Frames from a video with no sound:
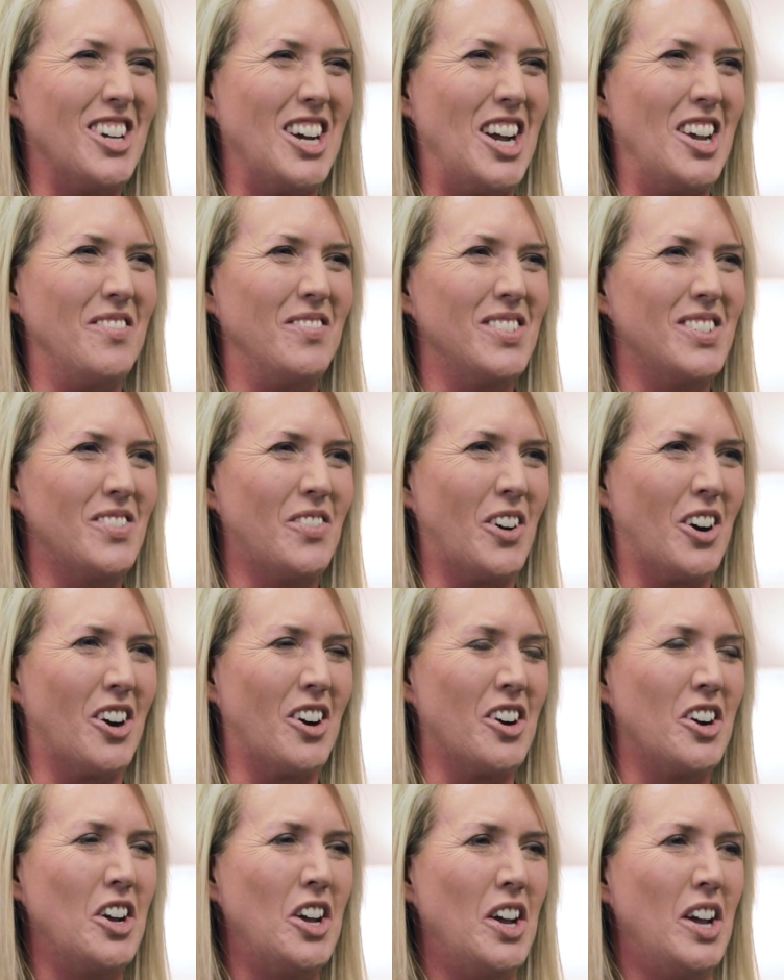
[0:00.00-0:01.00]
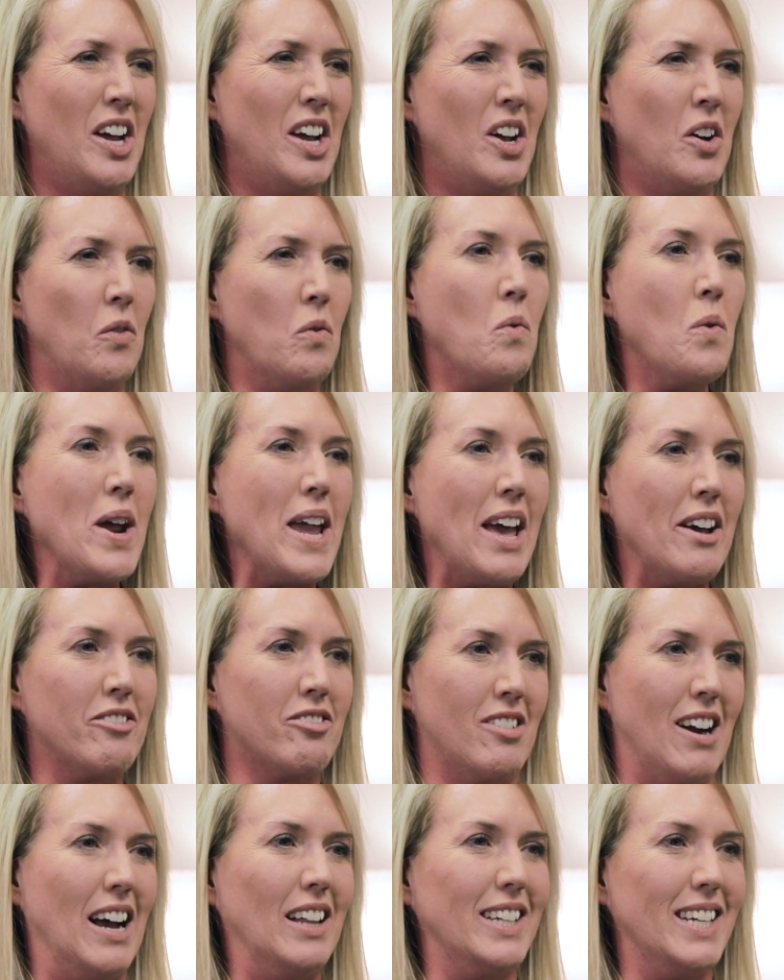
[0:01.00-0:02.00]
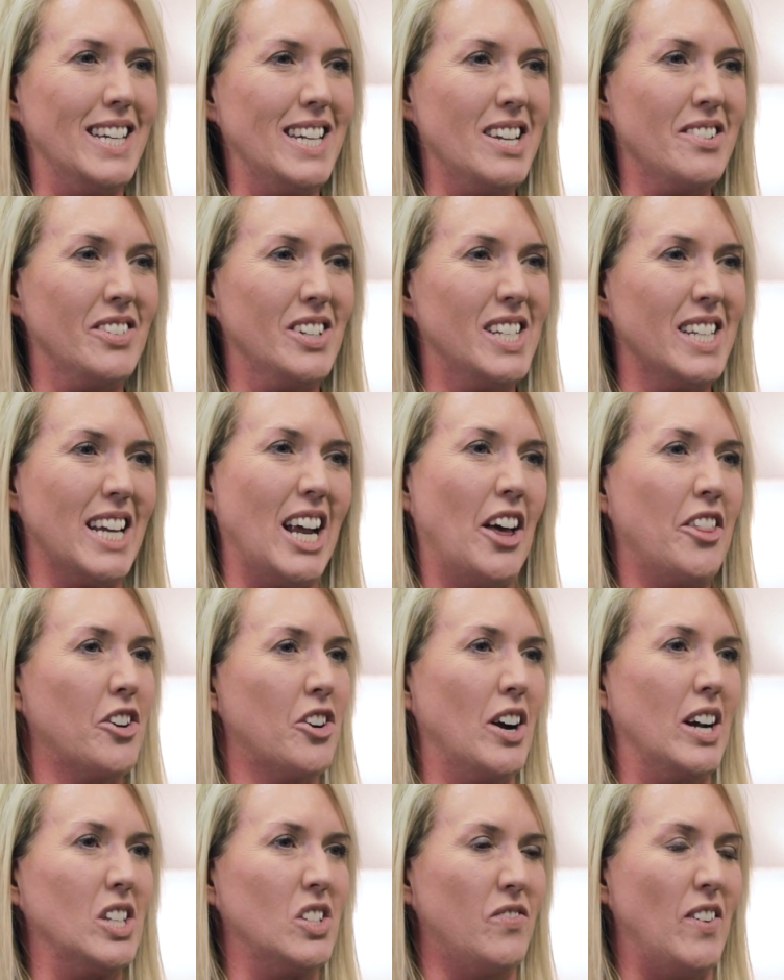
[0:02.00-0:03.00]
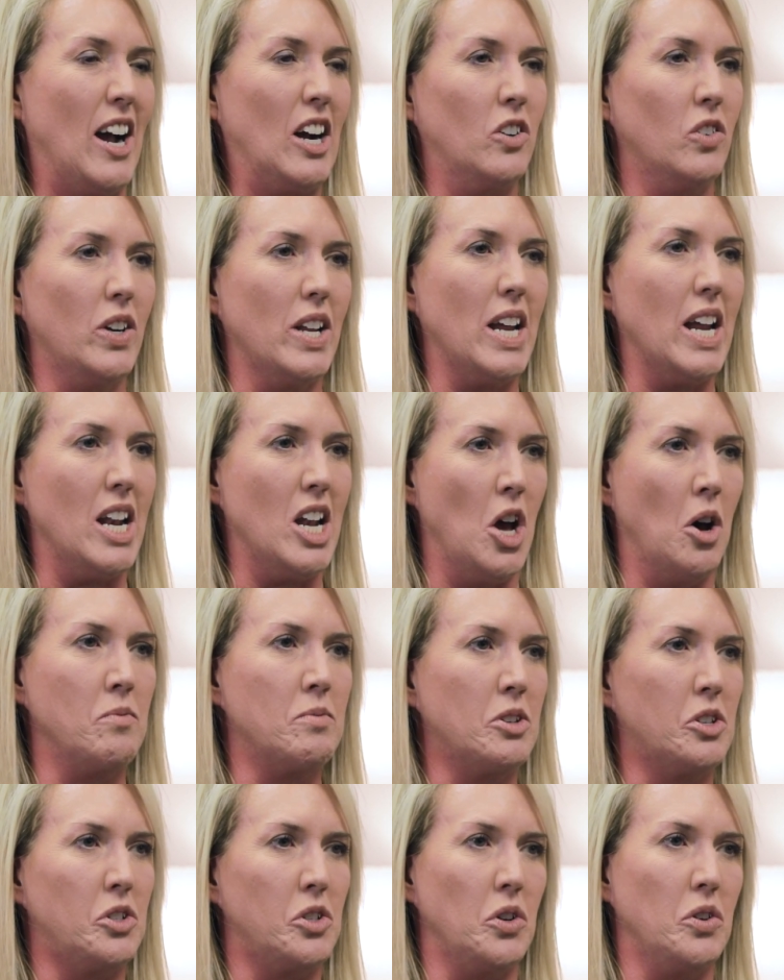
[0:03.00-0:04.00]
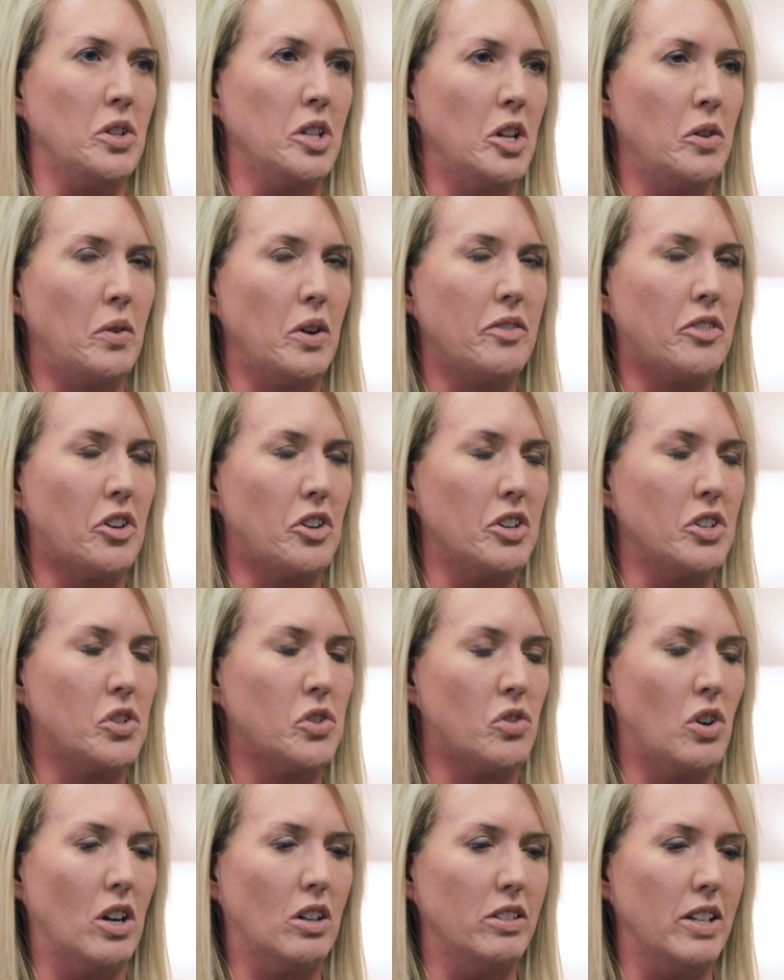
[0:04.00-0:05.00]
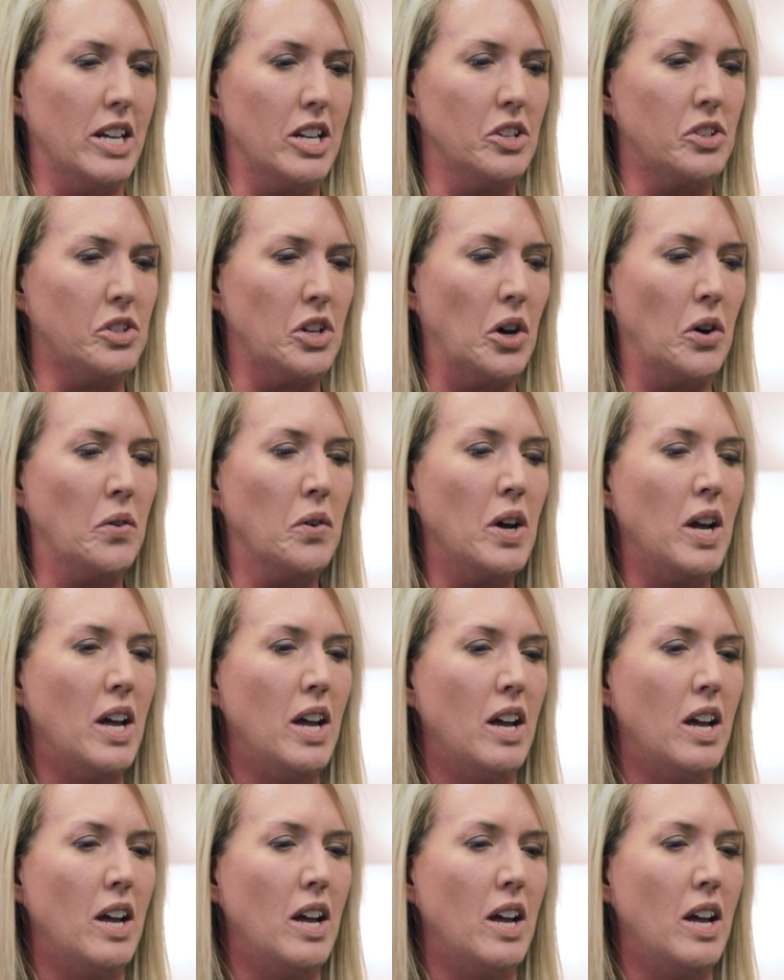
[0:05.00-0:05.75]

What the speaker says: times where we have rallied even together as faculty and helped a student that we've heard is struggling. So